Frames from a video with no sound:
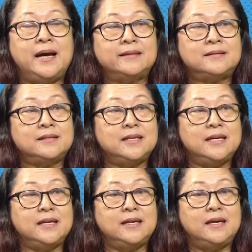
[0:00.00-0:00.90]
at
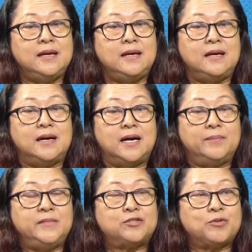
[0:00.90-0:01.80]
the
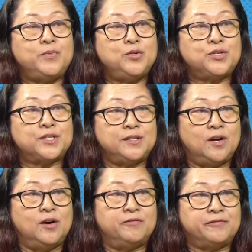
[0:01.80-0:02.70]
distribution
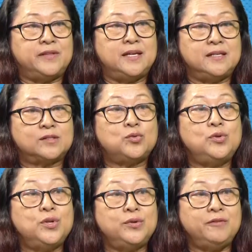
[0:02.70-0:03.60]
of the
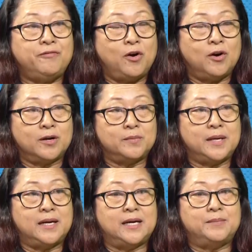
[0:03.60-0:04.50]
school uniform
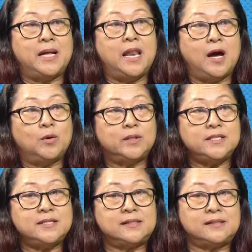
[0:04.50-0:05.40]

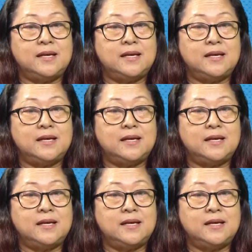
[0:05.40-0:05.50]
allowance,